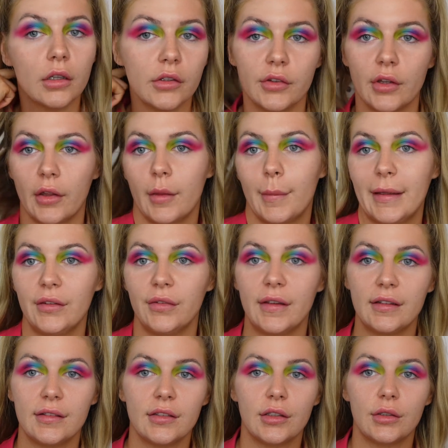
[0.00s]
So the best
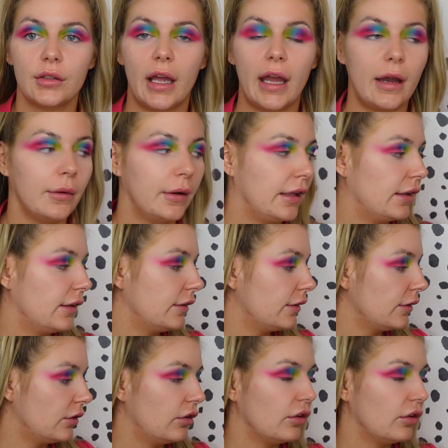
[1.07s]
thing to do now is